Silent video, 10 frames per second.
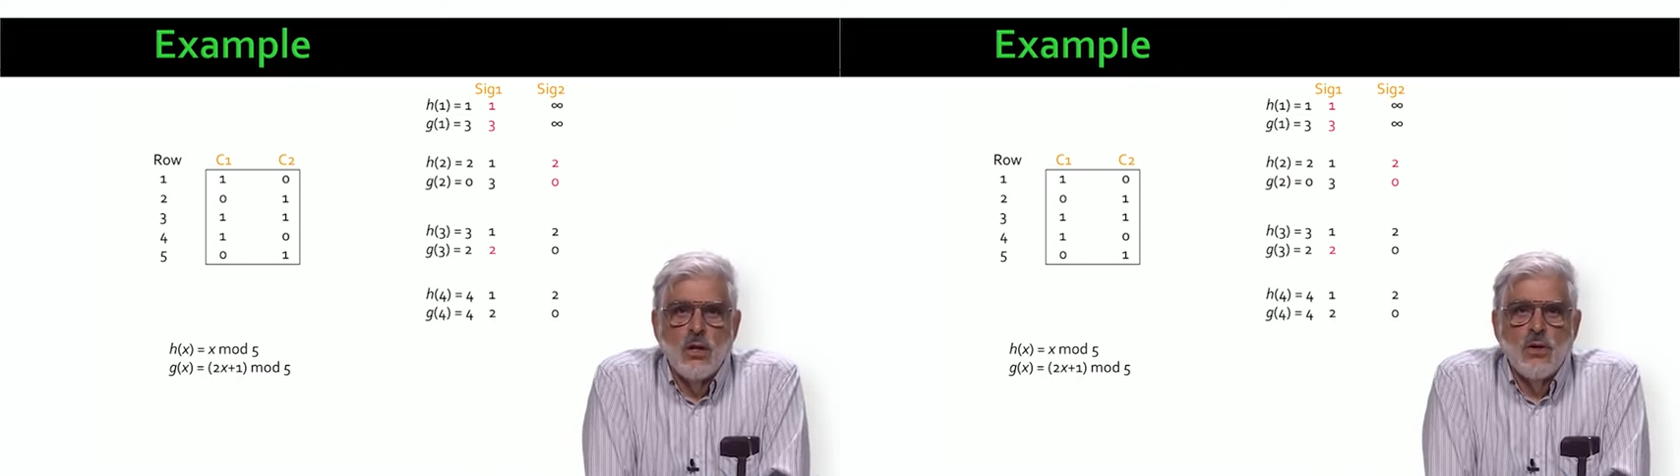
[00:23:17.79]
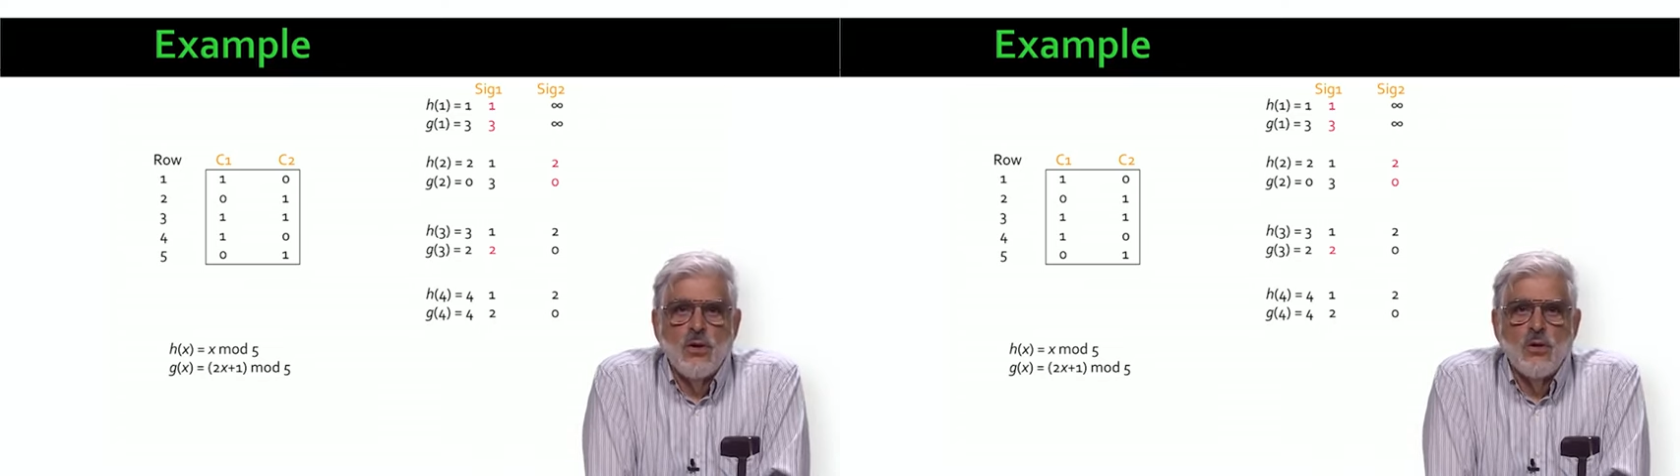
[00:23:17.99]

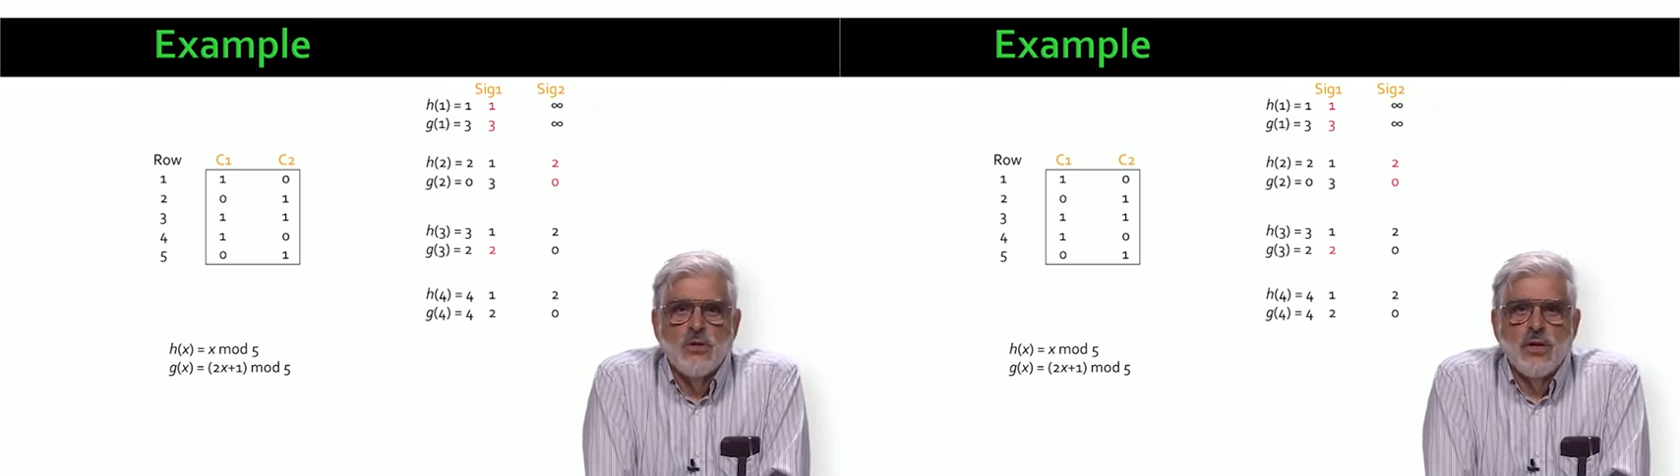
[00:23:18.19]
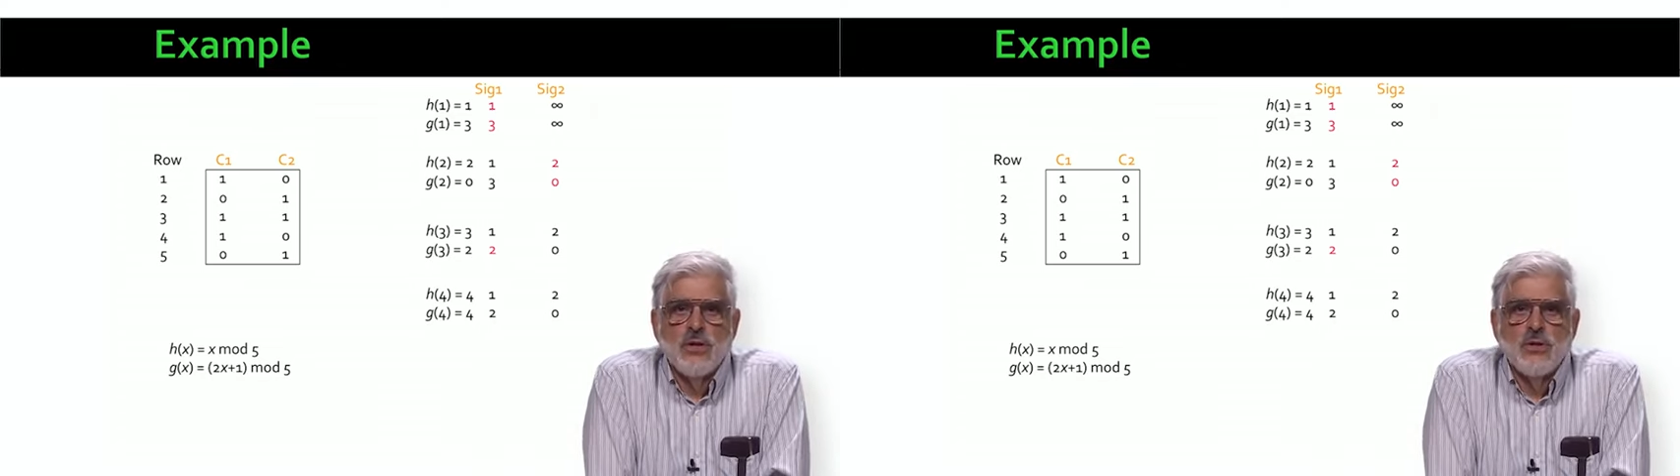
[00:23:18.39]
no
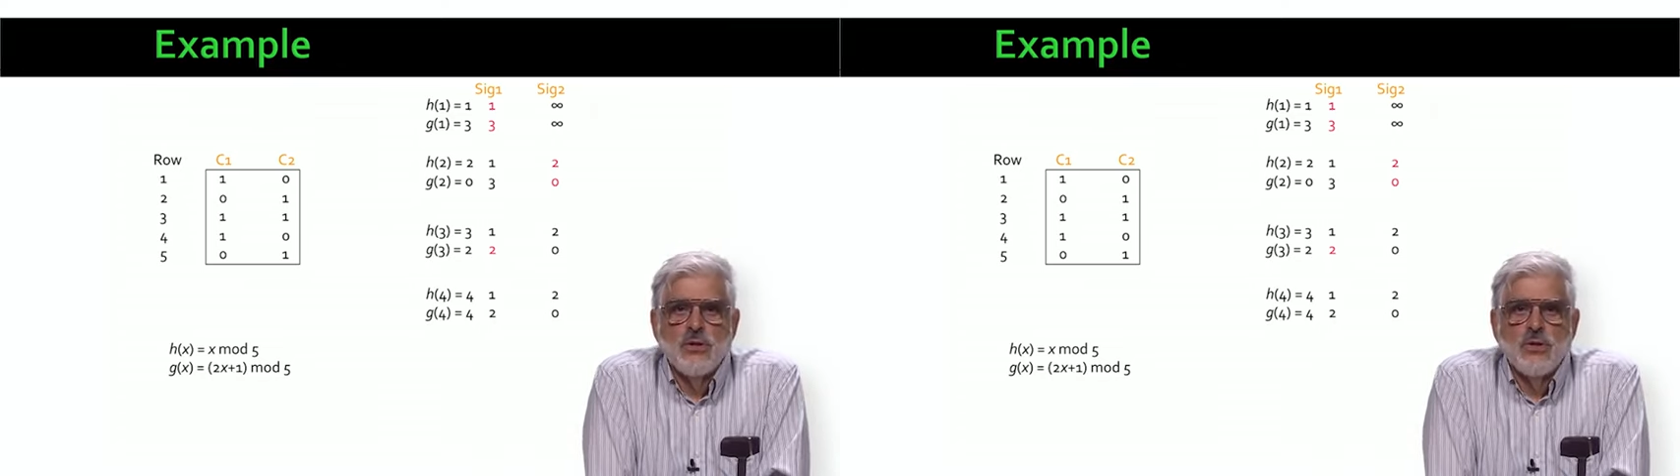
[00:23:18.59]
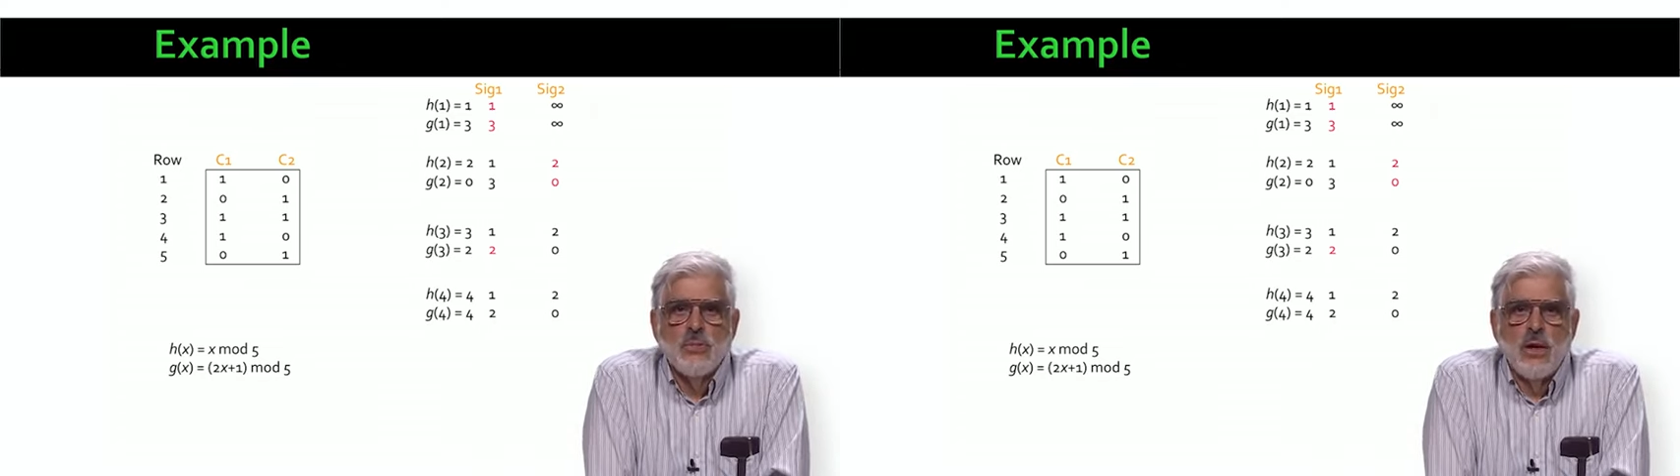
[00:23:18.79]
changes
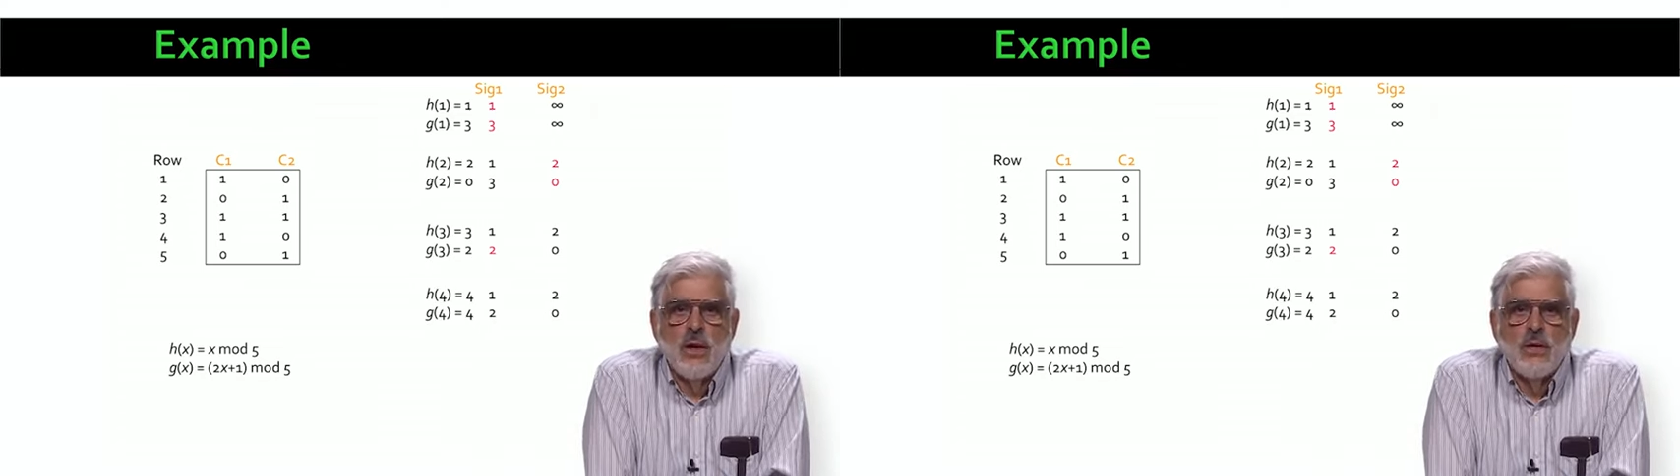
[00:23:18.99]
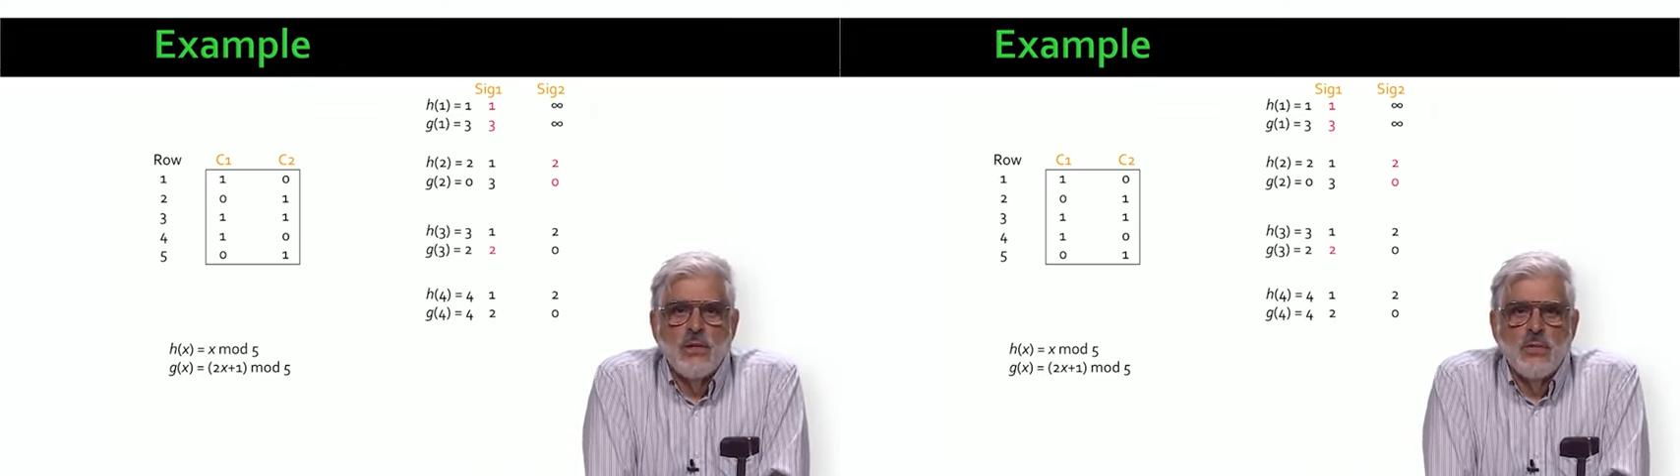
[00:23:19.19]
are made.